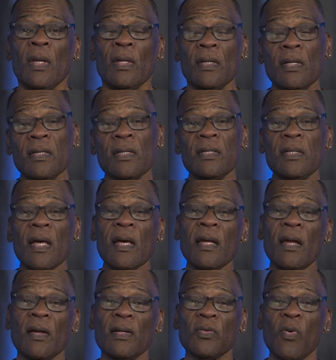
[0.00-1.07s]
just to check it
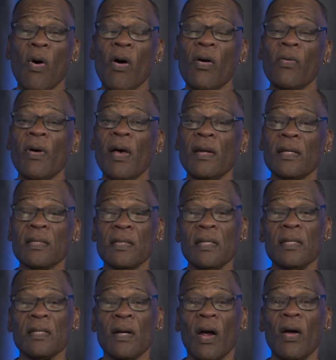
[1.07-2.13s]
out. Just walk around and see
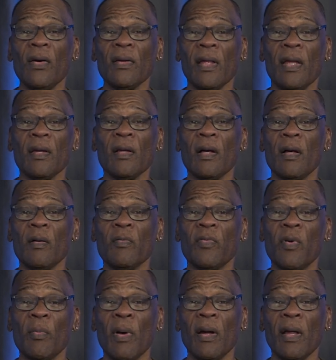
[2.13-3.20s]
the art that
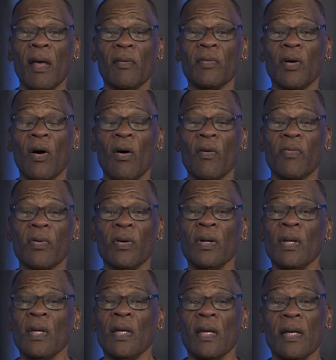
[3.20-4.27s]
Vermont have to offer.
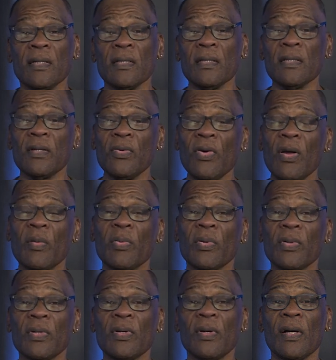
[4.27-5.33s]
It's
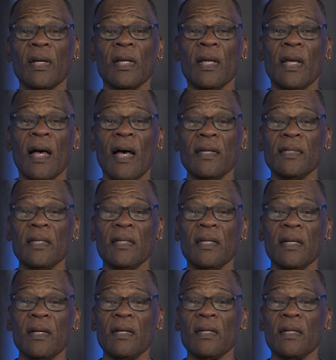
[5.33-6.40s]
incredible, you know. I sit
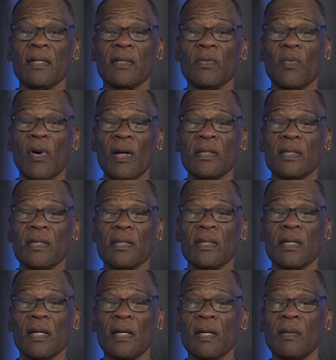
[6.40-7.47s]
there and just watch,
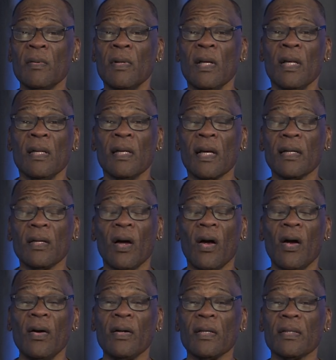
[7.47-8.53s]
look at the
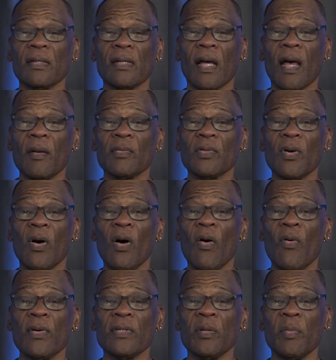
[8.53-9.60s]
art, and like, I'm so
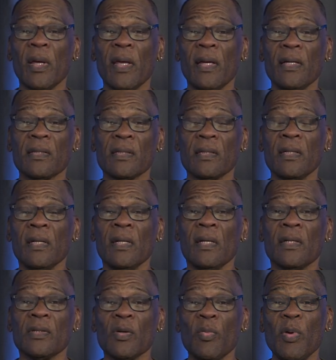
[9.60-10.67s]
always amazed. And
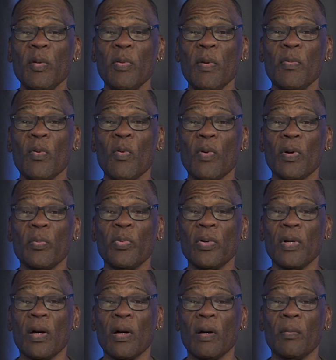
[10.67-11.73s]
so many people want to
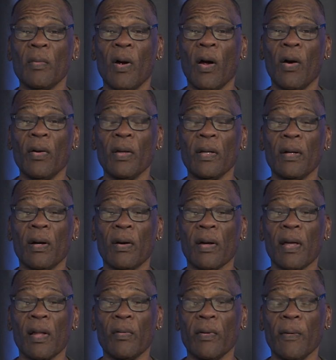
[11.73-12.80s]
put our art in our
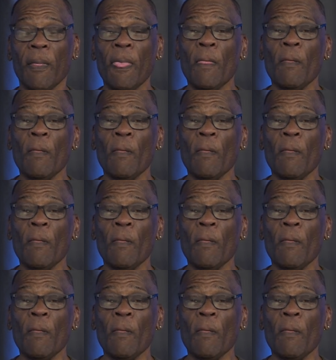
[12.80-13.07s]
gallery,